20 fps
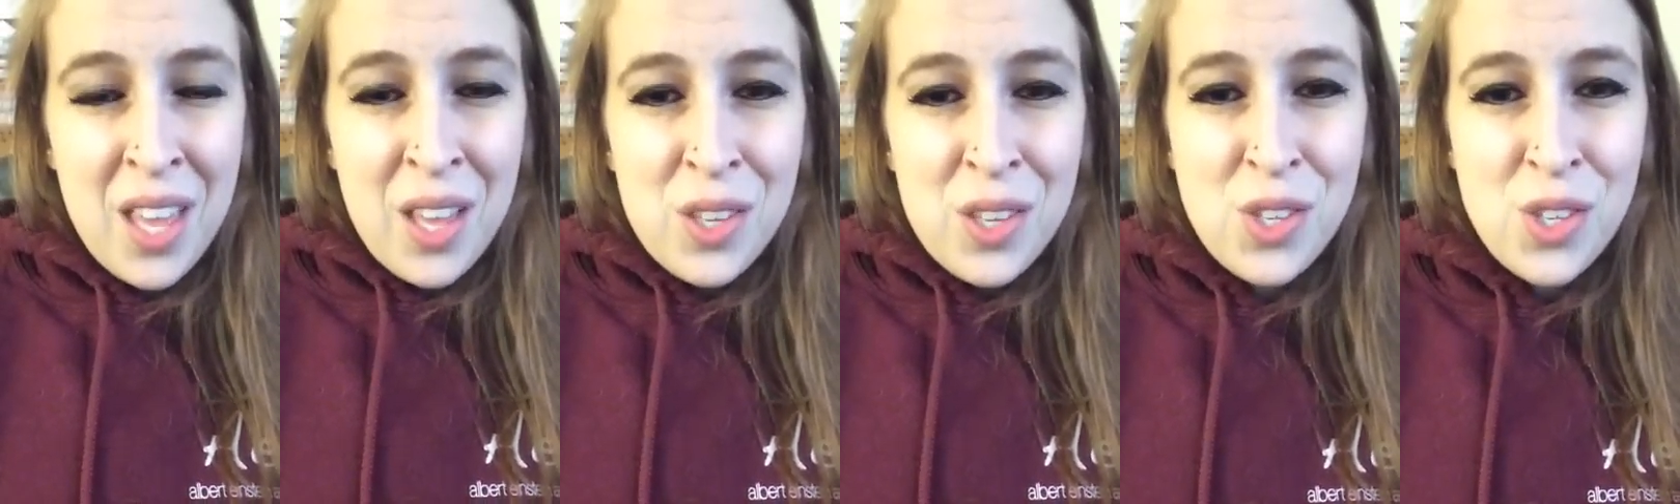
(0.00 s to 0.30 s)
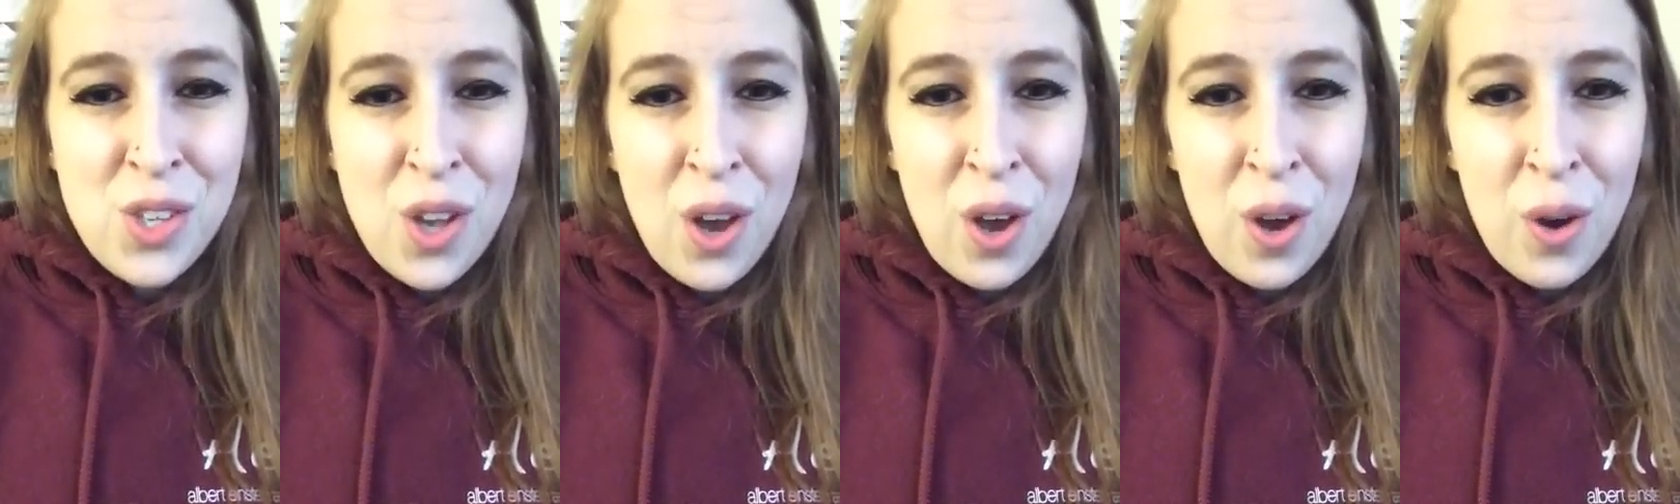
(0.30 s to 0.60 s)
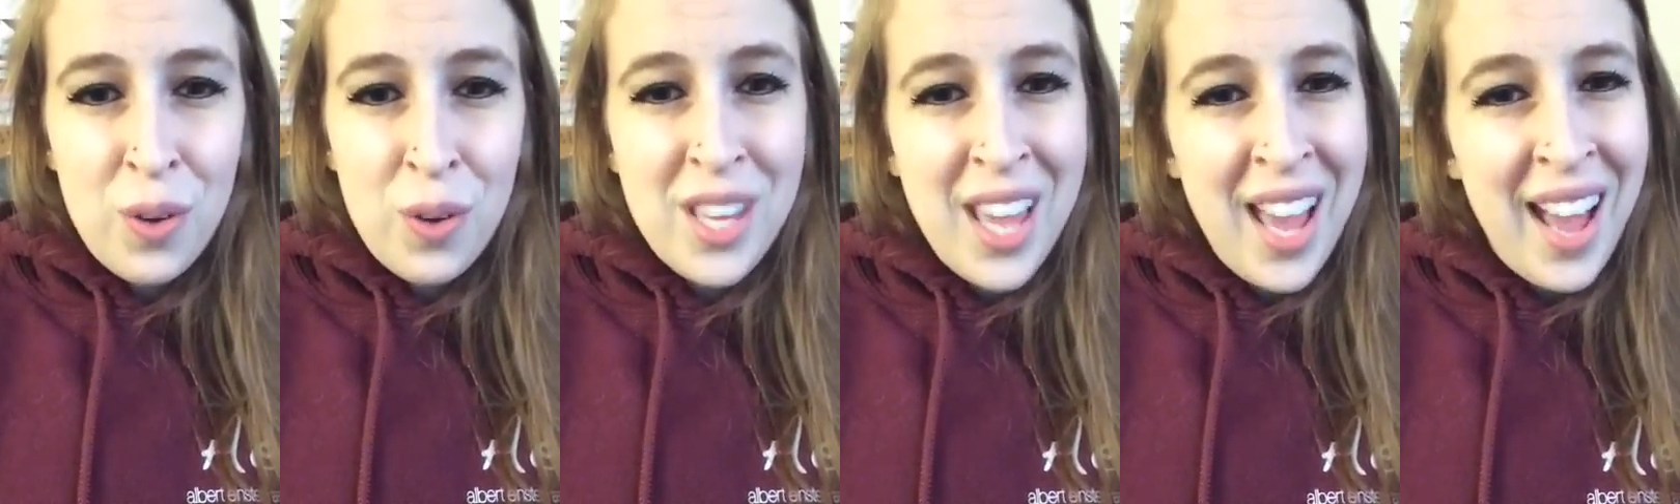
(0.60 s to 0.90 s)

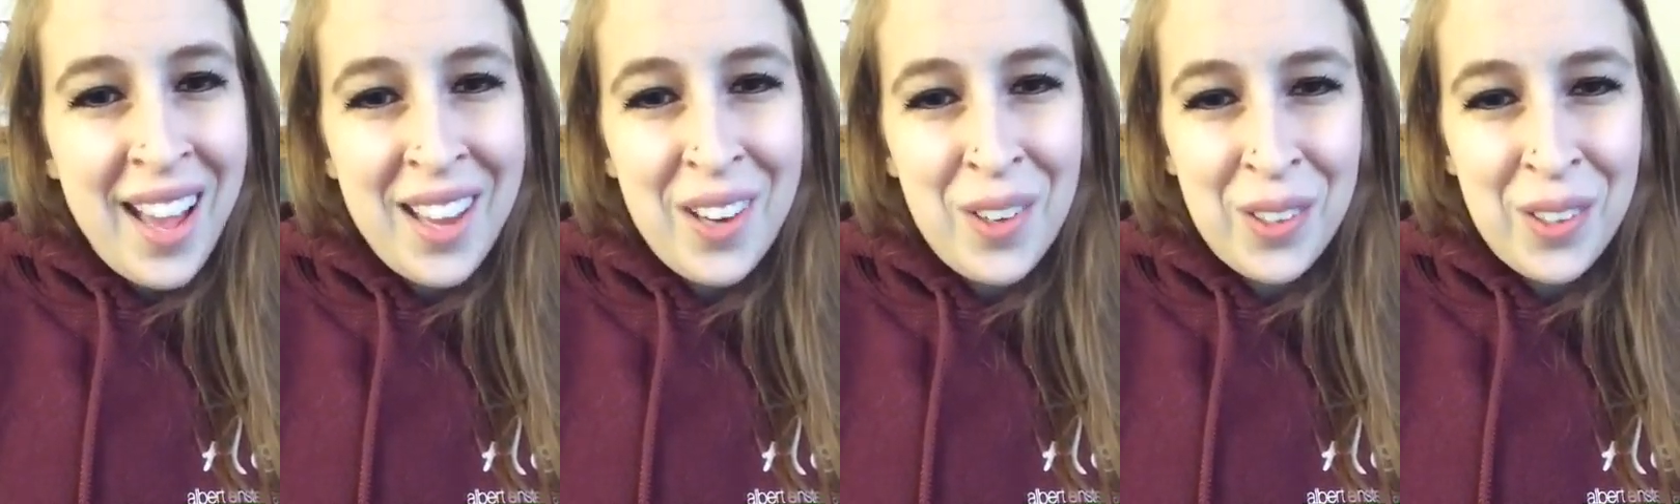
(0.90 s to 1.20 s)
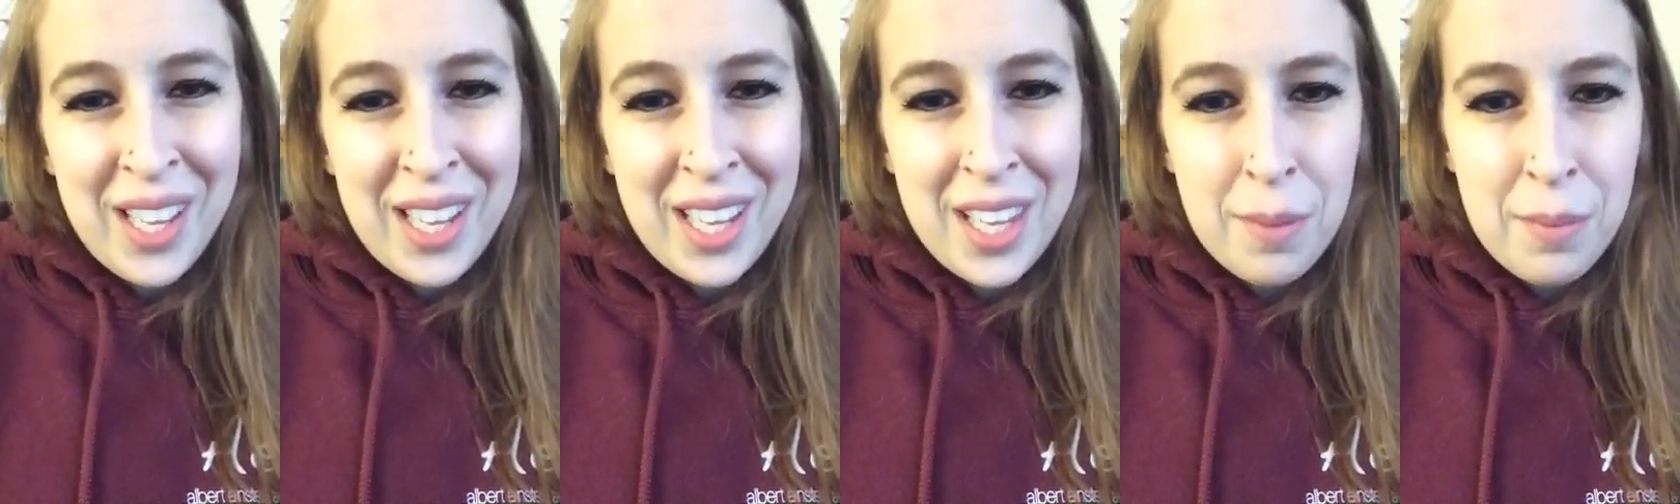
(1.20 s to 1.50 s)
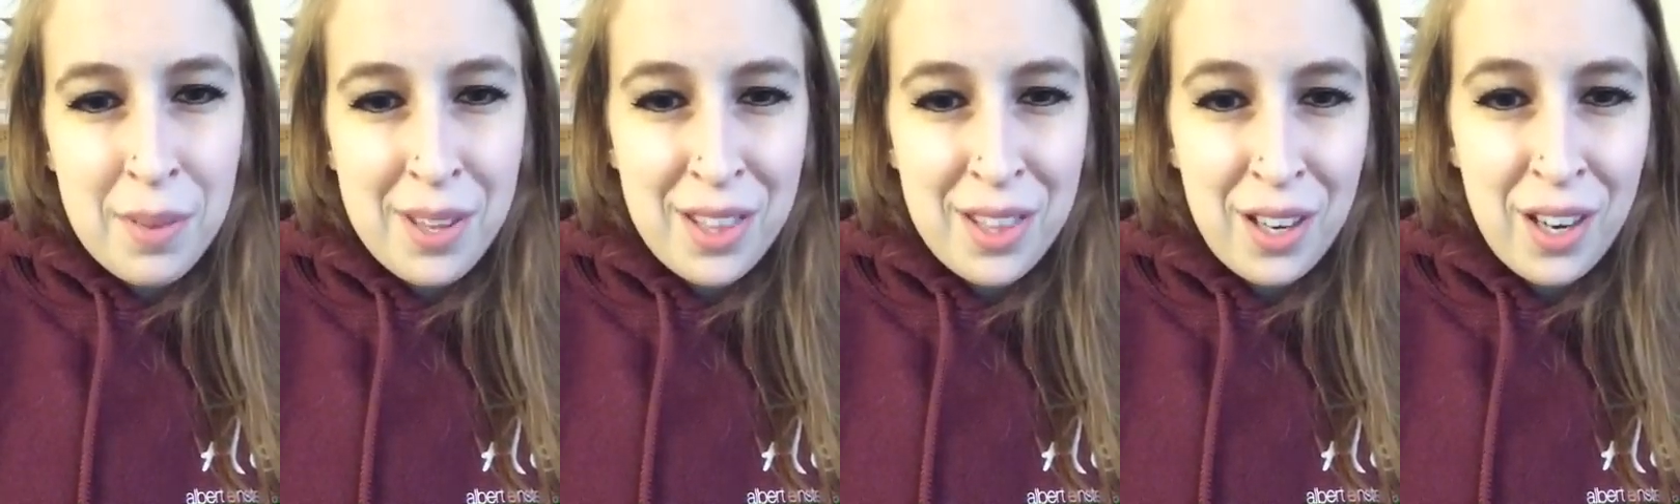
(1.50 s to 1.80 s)
So yeah, I don't like
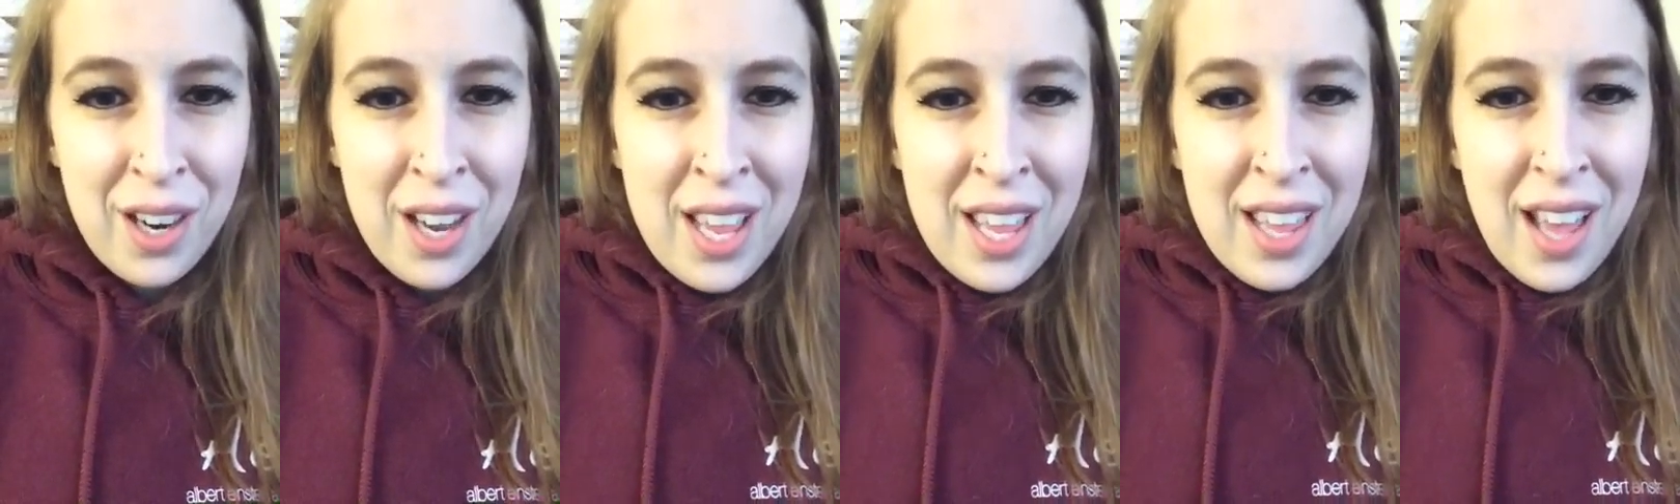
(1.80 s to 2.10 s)
him either.